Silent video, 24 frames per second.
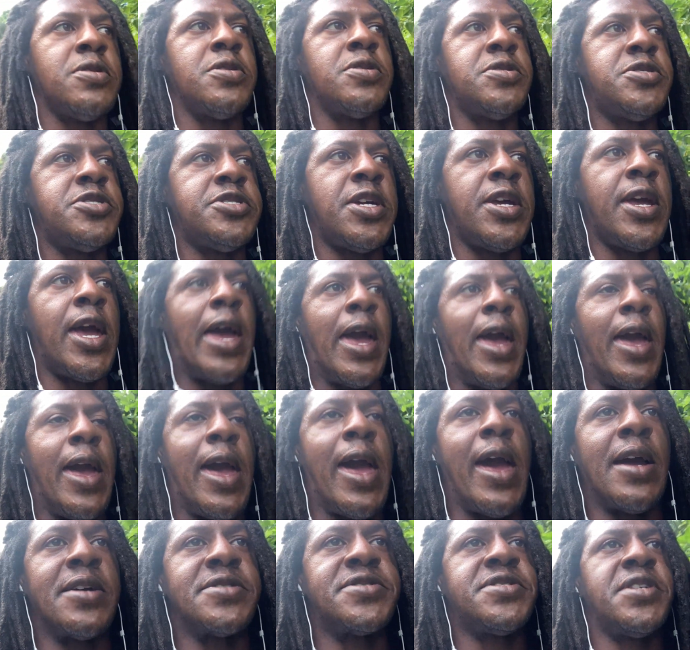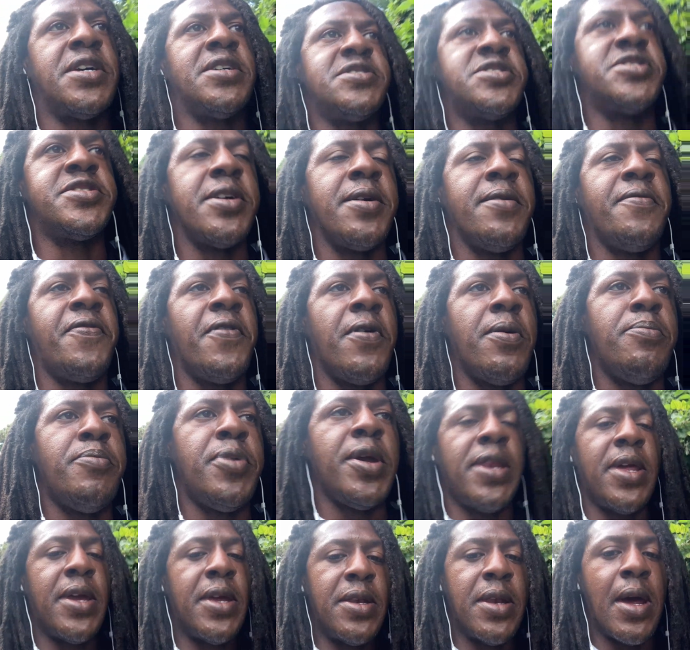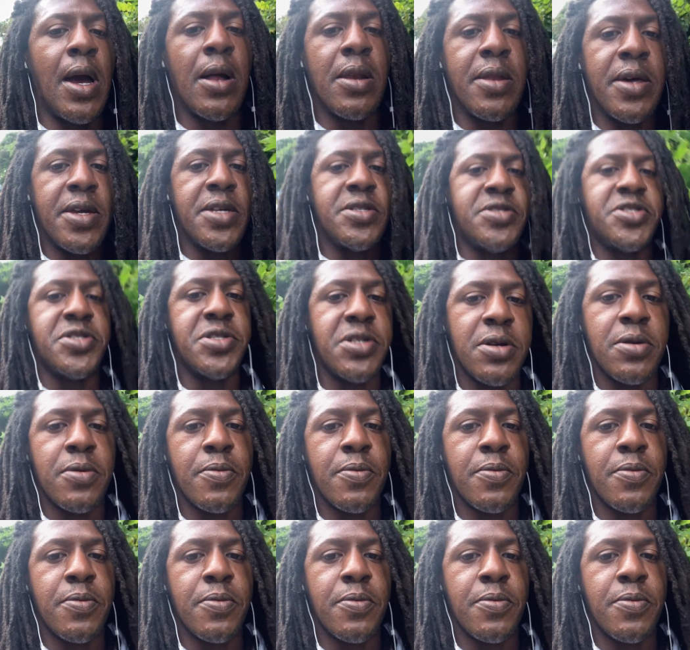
She had access to forbidden knowledge.